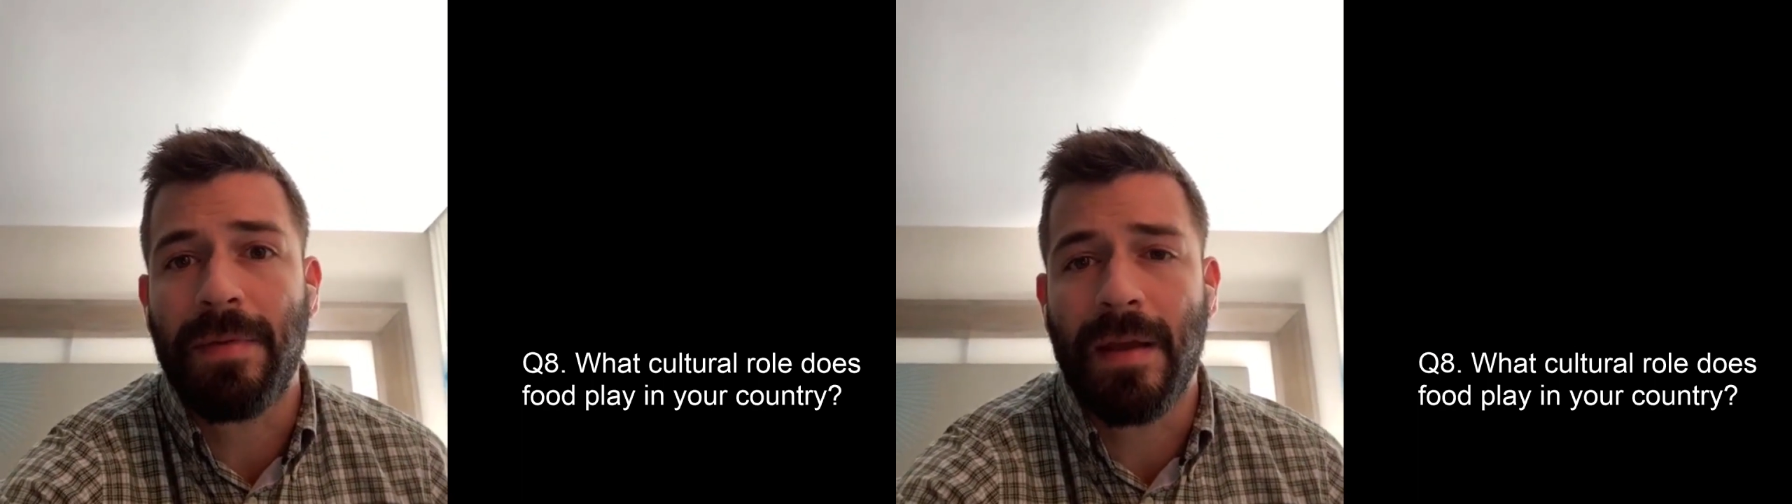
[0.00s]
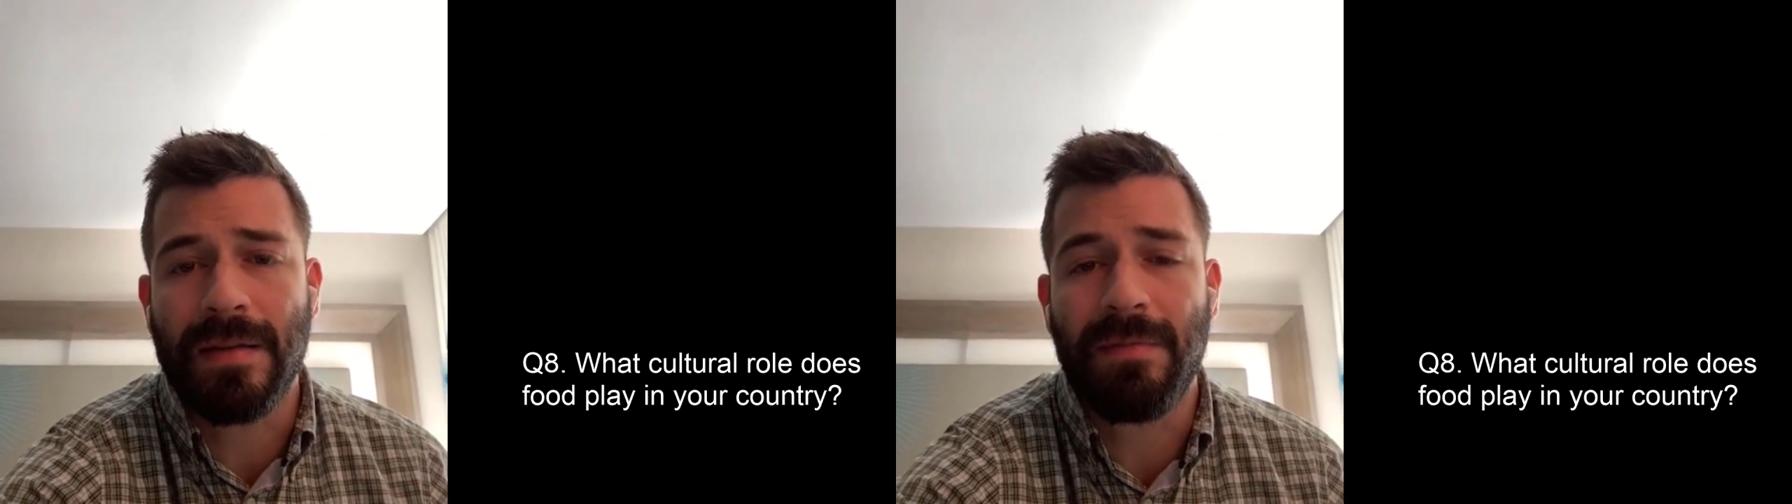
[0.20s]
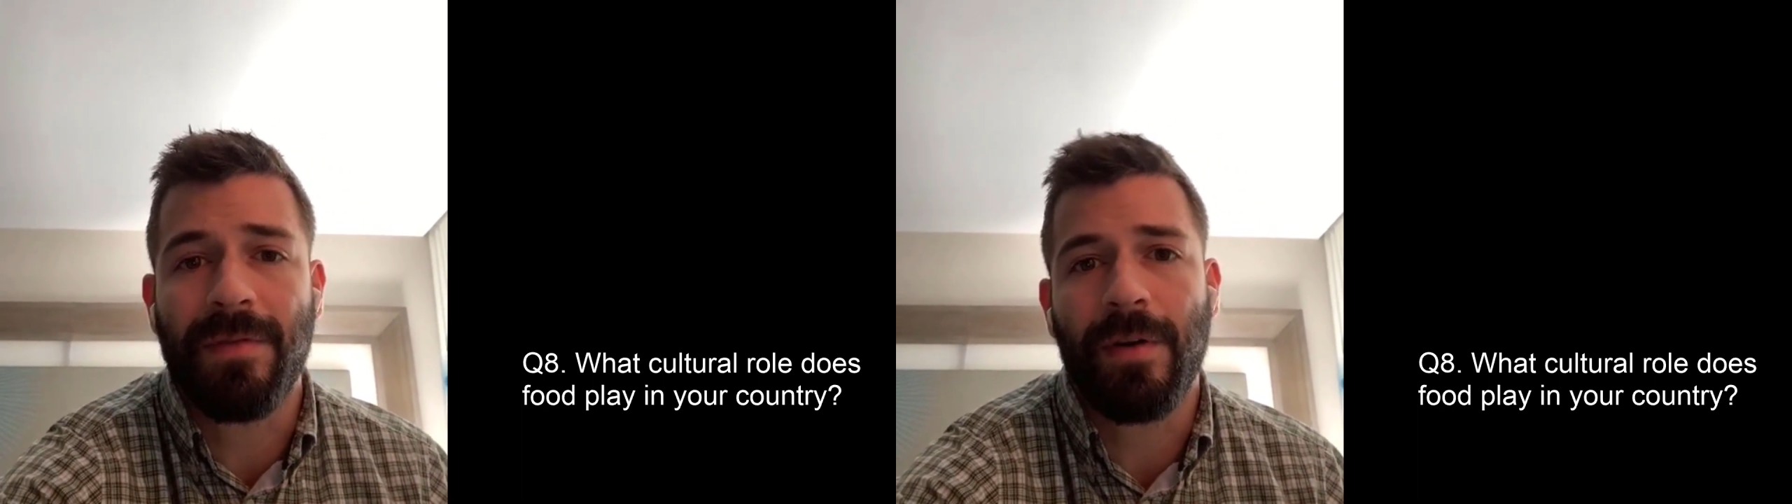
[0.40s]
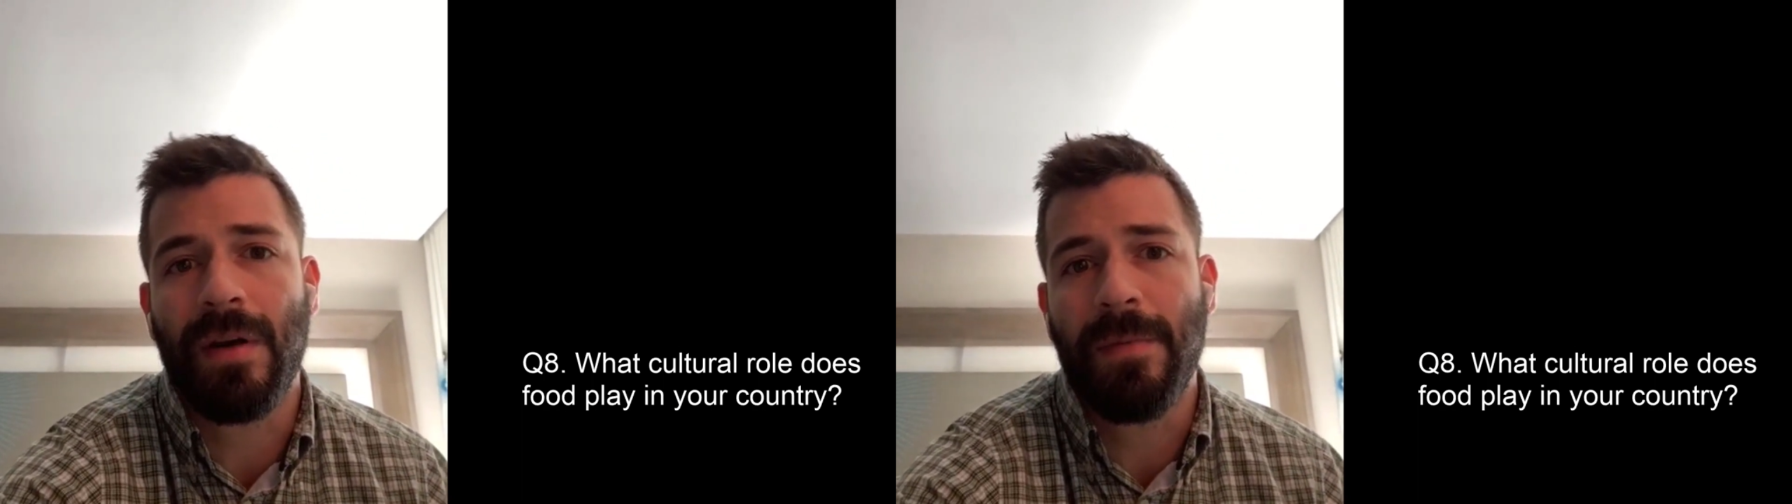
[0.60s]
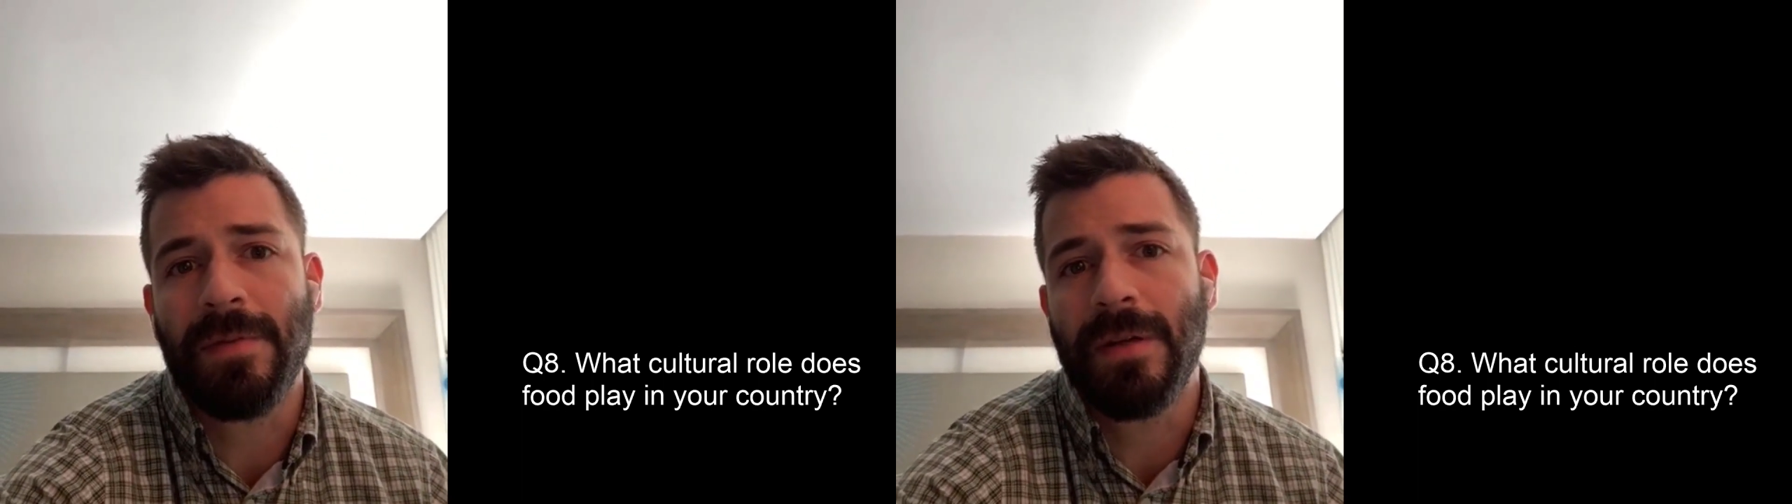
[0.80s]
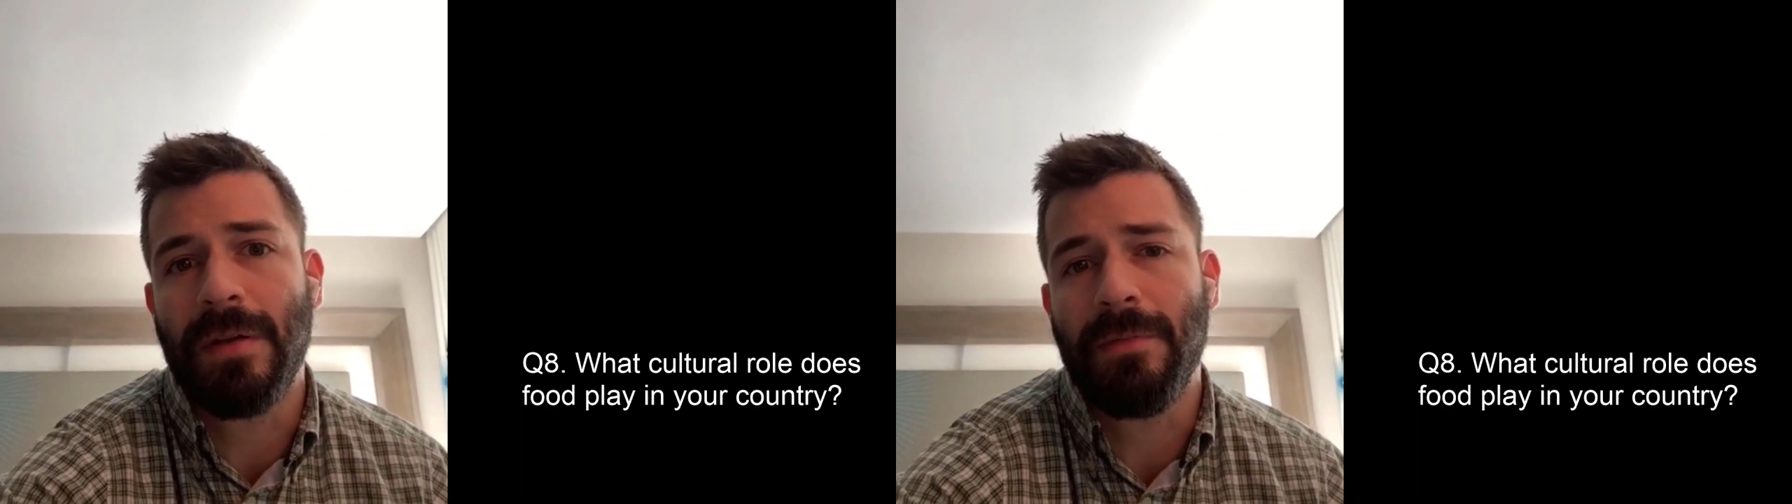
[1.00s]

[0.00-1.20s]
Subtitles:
because I'm very limited